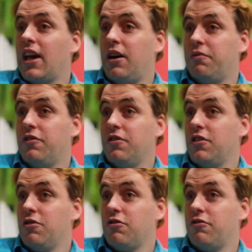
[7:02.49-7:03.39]
helpful
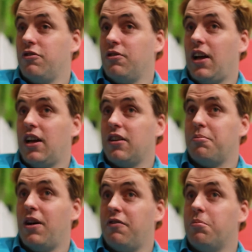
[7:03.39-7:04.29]
and useful and
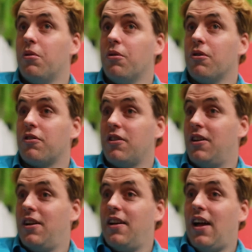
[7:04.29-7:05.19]
above board,
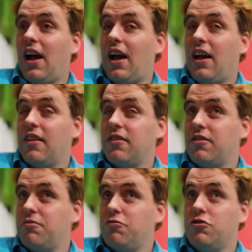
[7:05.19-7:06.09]

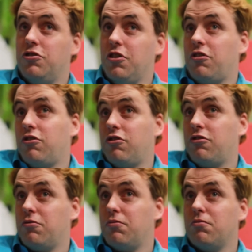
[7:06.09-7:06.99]
and just